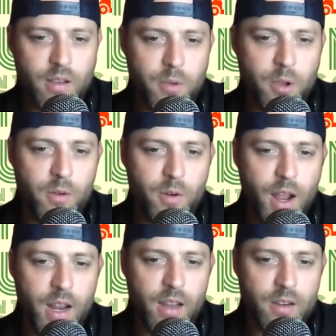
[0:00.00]
Moving right
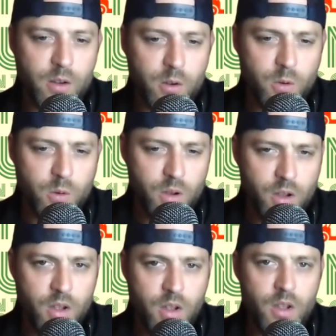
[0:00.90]
into
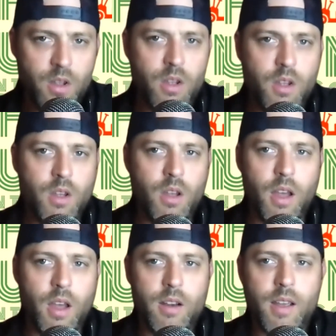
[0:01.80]

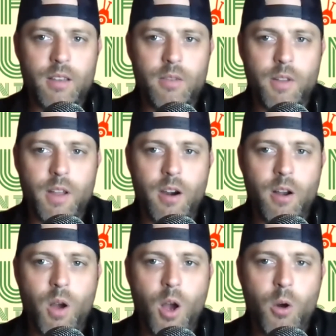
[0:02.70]
Texas
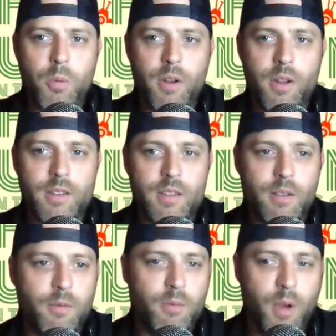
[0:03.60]
Valero Open. This is
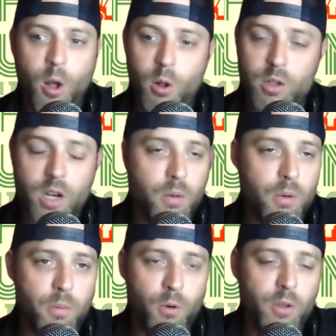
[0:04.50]
an old
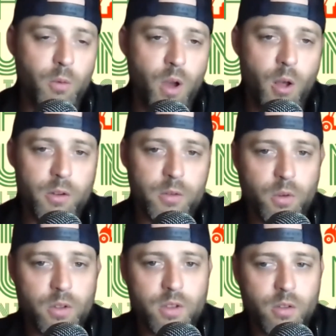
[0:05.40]
tournament, one of the oldest
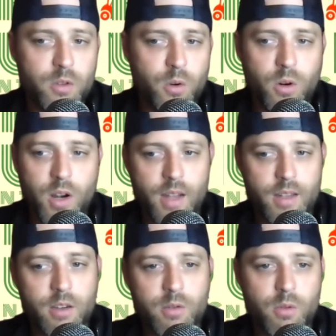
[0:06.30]
ones on tour,
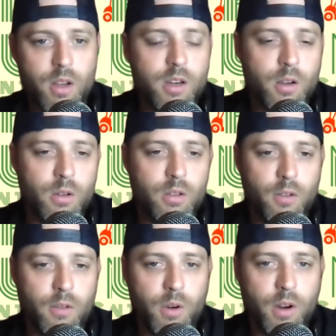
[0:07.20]
1922 is
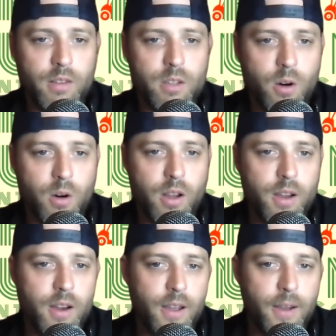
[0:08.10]
when it
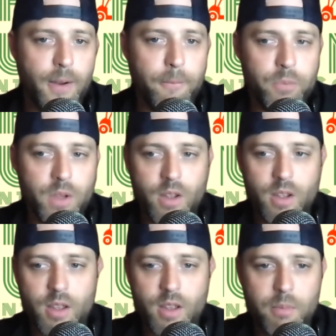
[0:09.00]
started.
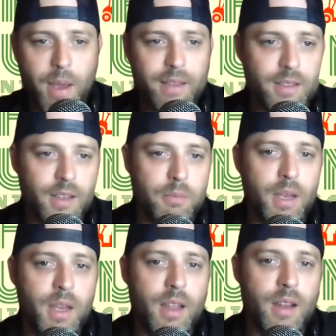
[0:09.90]
Basically
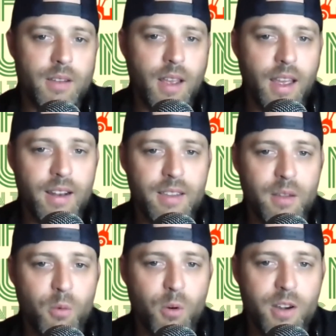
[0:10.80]
had the
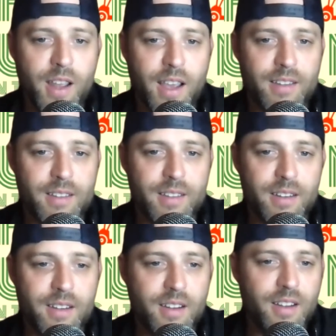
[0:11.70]
word Texas
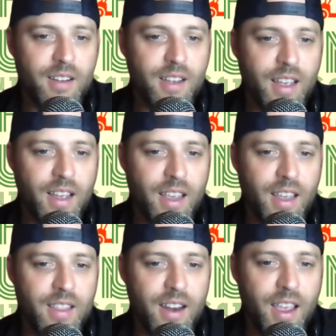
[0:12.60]
in
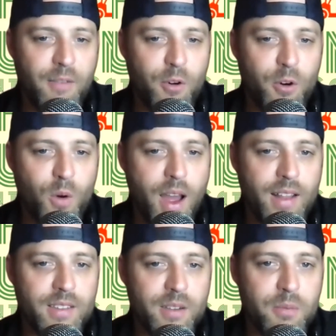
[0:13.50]
the name for quite
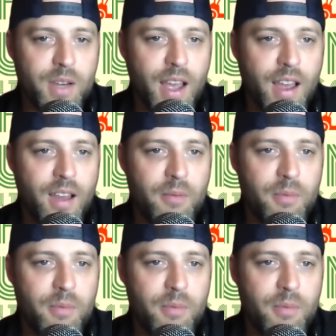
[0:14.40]
some time.